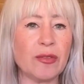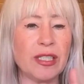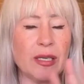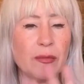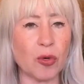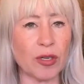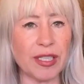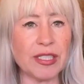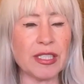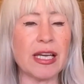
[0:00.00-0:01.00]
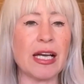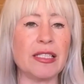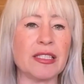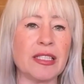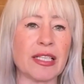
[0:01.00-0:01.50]
get more into that
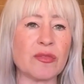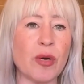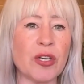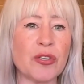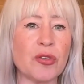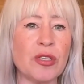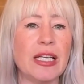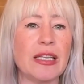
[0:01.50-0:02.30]
into the next module.